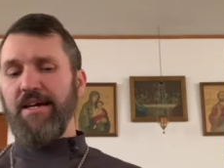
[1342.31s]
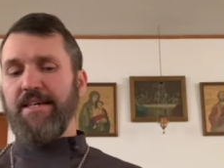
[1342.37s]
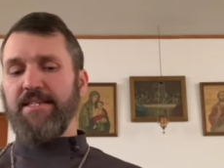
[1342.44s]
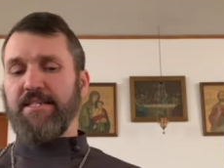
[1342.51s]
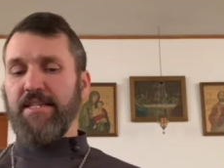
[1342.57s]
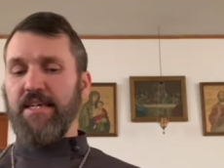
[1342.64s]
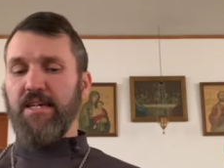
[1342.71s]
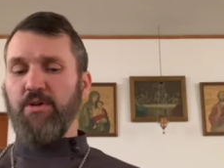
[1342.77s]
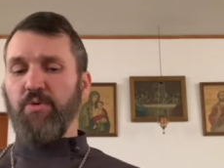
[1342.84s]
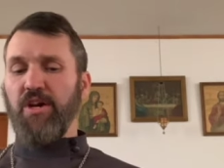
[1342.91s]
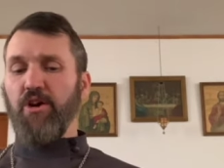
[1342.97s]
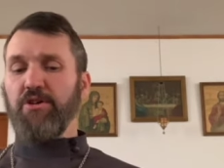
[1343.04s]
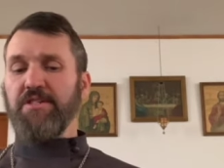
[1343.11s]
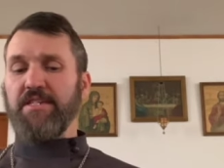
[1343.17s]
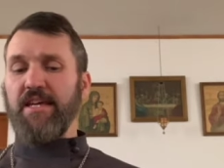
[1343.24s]
See, we
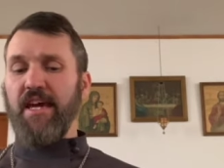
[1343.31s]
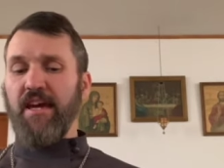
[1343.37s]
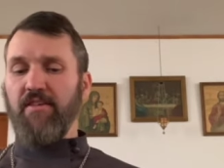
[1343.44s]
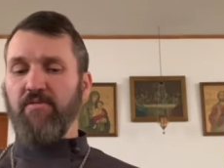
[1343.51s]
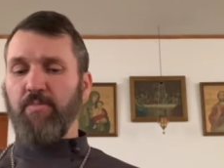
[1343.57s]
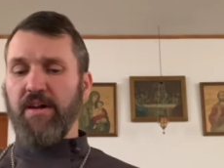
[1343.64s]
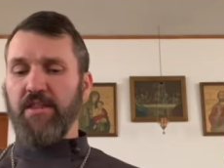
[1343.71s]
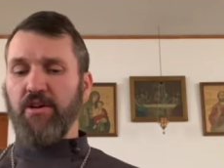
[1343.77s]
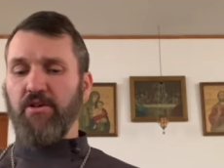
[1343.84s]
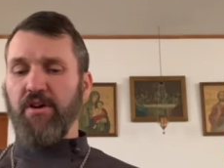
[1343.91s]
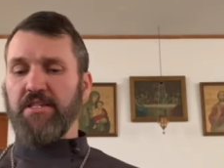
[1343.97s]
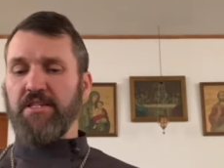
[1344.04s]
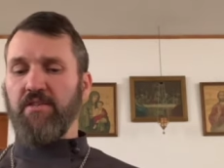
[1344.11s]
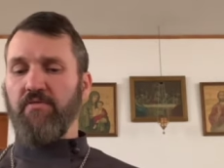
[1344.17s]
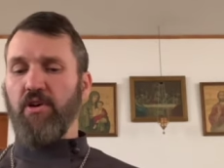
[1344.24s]
are saved by the
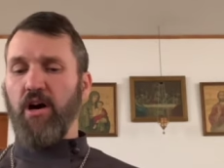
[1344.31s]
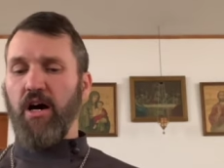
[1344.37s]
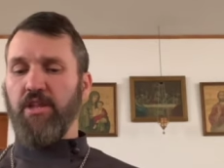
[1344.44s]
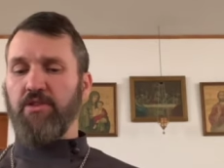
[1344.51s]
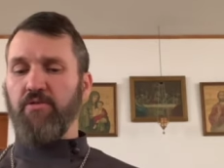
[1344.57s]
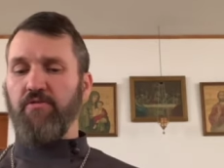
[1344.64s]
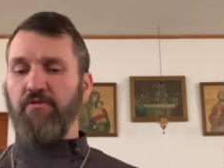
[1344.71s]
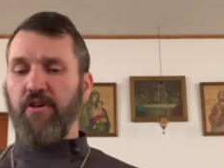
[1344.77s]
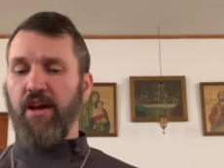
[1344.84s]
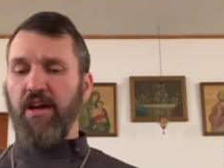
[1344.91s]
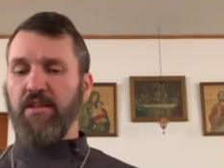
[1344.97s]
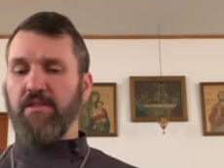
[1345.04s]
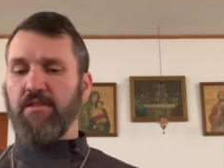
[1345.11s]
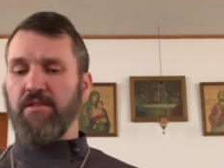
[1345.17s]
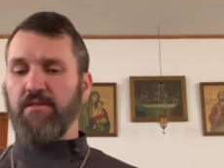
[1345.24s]
grace of God through
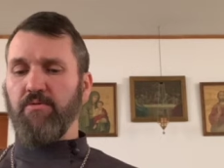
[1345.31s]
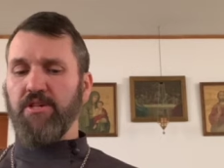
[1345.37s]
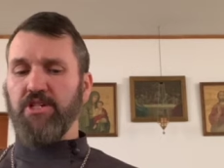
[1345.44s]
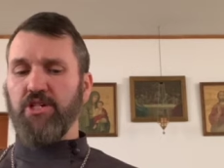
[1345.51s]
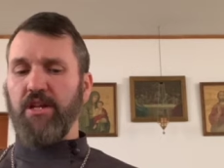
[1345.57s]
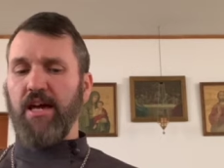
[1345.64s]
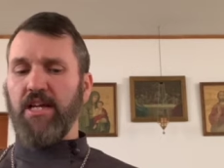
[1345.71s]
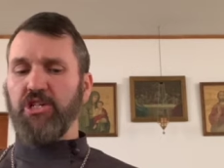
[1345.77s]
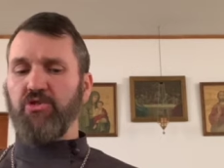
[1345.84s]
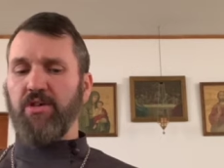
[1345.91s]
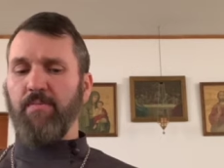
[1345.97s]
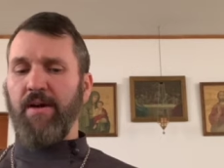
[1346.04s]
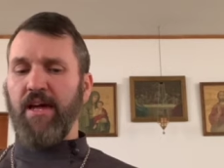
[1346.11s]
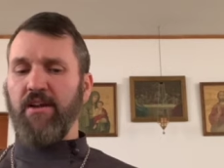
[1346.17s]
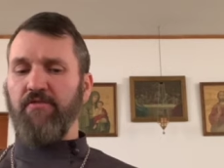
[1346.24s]
faith, which naturally
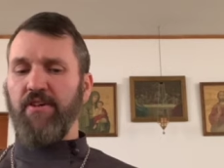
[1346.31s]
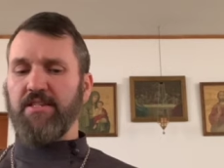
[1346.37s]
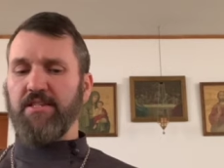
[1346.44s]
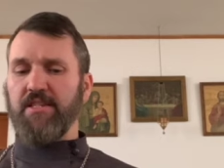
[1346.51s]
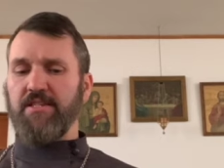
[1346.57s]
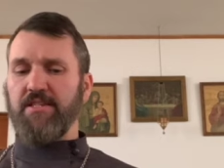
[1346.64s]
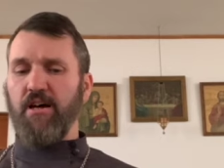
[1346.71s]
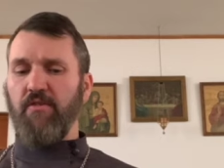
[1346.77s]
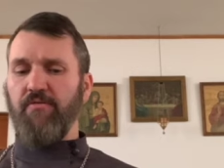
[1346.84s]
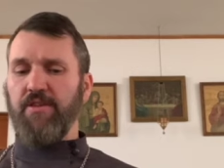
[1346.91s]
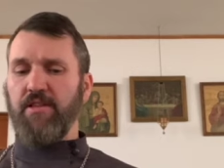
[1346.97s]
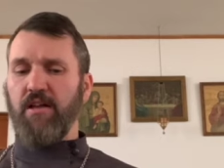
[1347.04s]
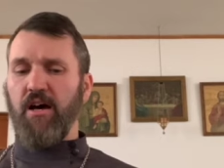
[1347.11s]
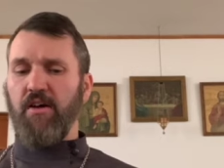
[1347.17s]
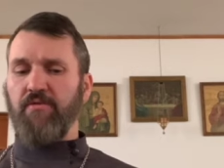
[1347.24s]
manifests itself in
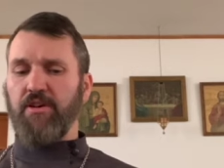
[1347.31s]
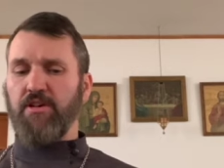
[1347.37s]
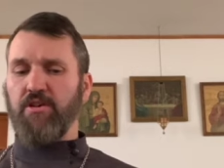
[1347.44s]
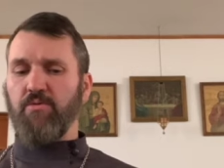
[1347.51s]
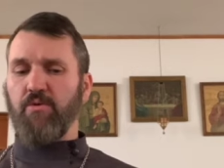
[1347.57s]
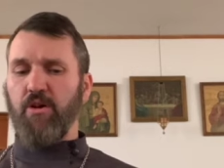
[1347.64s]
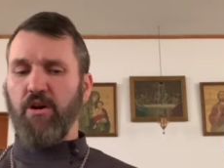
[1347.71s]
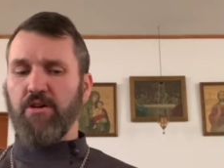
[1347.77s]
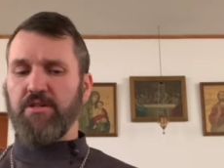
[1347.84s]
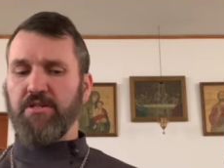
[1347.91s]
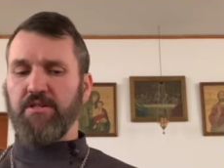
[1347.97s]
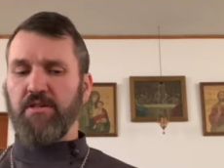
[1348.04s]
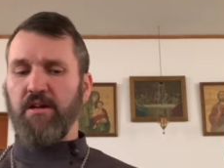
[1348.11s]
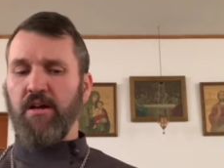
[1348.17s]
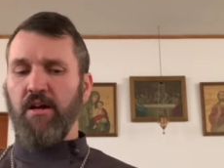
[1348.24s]
love and good works.
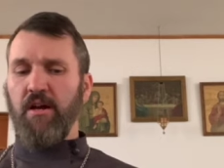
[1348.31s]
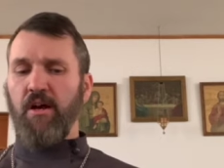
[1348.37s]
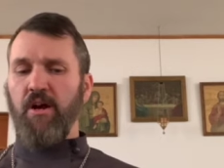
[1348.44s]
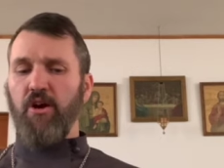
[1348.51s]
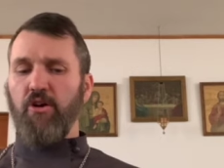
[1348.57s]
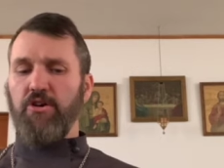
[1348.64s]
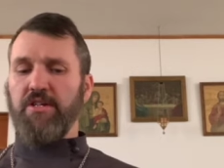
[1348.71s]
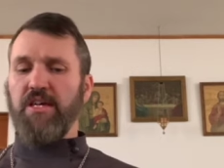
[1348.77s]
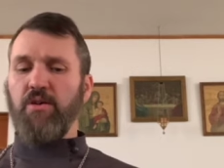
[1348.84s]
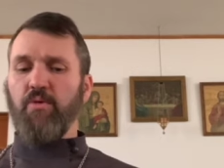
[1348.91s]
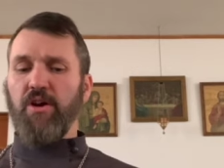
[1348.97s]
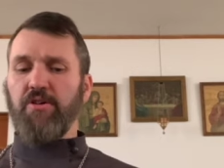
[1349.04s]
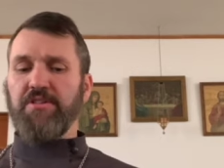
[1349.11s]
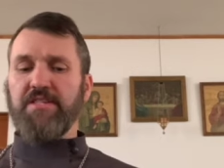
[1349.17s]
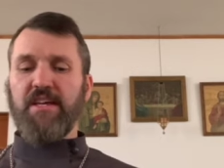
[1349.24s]
Or D, we
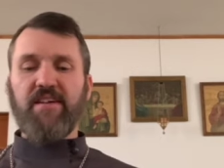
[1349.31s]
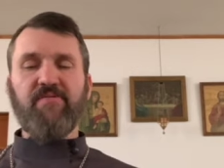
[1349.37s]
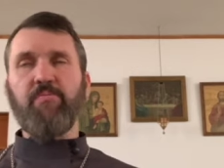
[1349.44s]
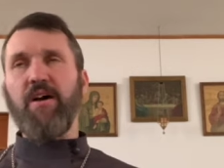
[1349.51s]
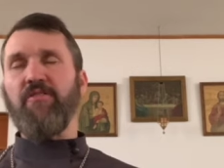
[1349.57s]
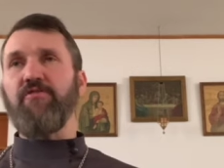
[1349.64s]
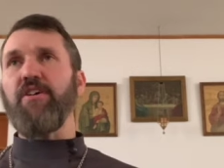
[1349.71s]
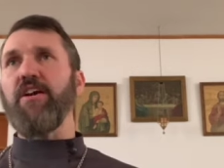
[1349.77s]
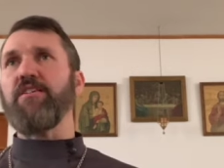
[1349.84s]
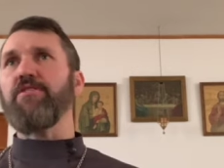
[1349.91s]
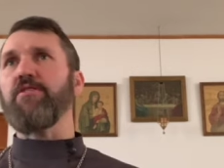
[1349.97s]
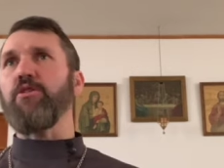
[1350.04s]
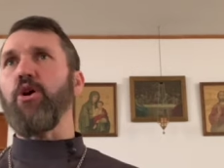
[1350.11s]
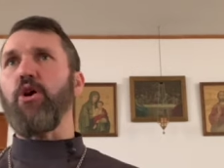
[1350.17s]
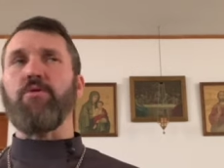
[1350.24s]
are saved by faith
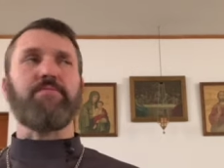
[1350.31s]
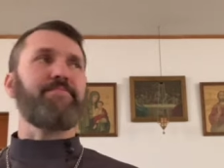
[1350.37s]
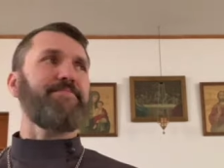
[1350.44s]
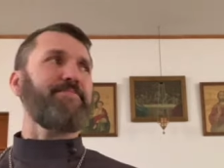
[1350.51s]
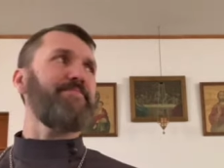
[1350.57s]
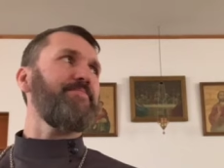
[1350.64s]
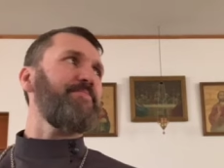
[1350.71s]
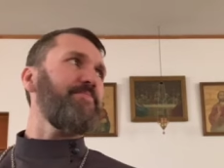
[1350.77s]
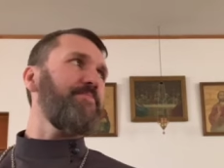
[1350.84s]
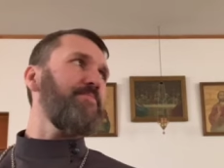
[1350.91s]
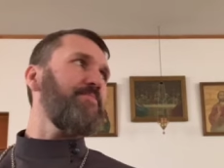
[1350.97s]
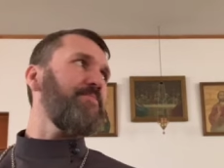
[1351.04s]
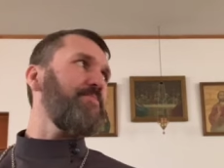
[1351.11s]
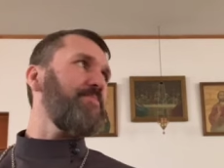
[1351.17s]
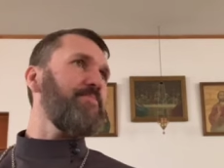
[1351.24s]
alone.
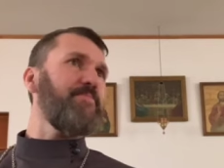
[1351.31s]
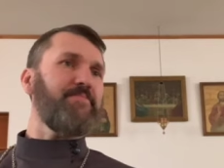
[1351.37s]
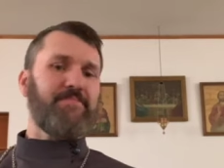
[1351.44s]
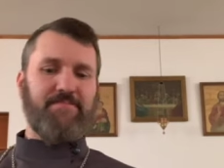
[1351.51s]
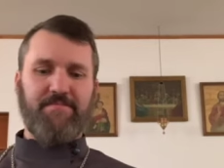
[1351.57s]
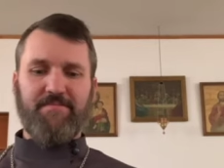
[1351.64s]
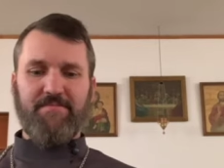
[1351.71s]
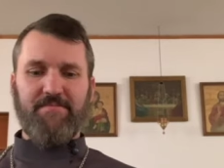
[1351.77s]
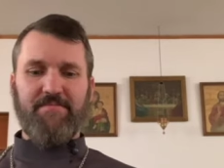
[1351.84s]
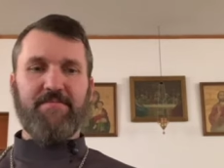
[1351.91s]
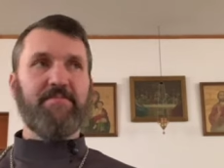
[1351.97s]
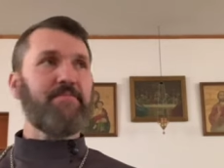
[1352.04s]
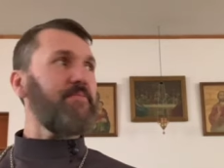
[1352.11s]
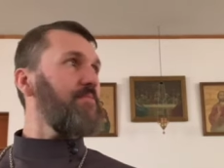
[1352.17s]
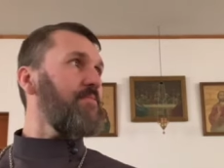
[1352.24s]

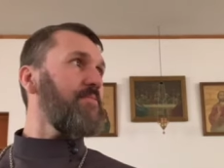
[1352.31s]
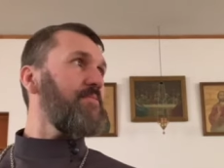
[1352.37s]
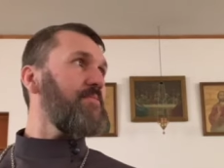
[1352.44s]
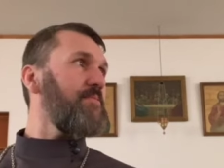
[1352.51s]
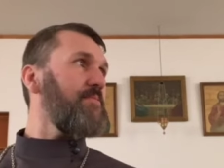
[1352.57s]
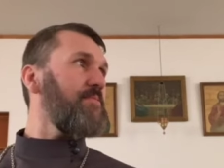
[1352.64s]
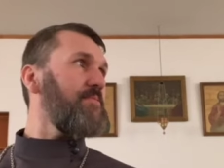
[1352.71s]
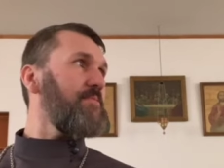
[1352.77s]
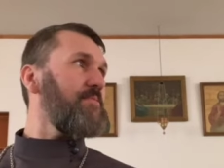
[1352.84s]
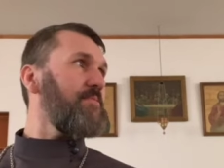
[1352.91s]
Ah, see.